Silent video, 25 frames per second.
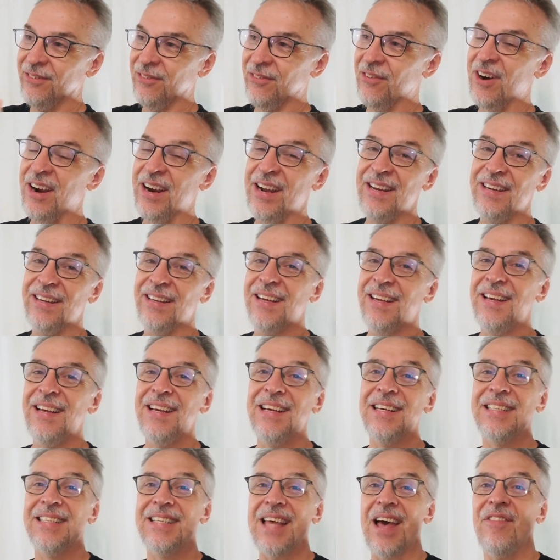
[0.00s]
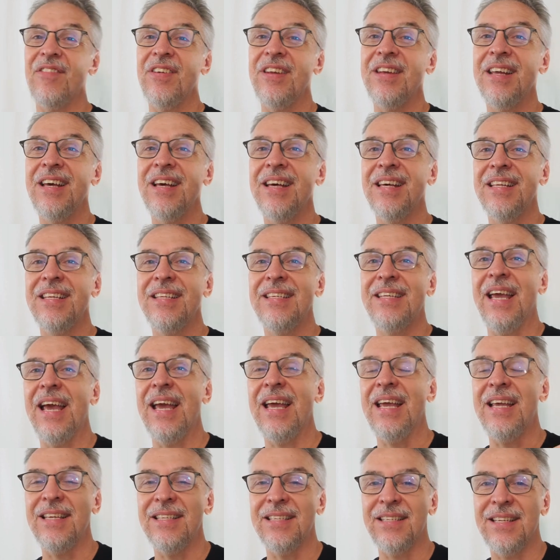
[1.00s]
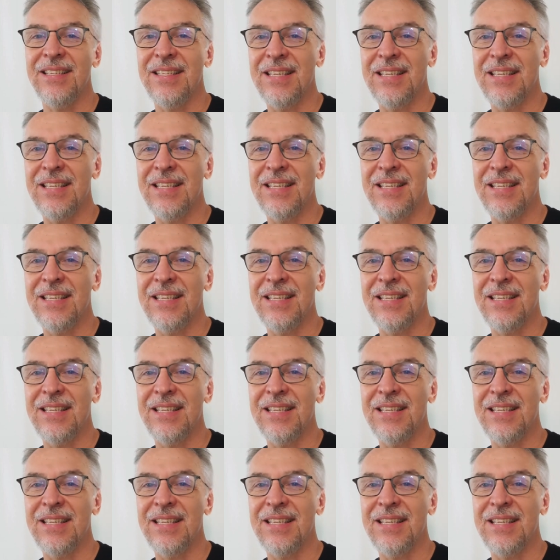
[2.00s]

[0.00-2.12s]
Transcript: Right? 7 days,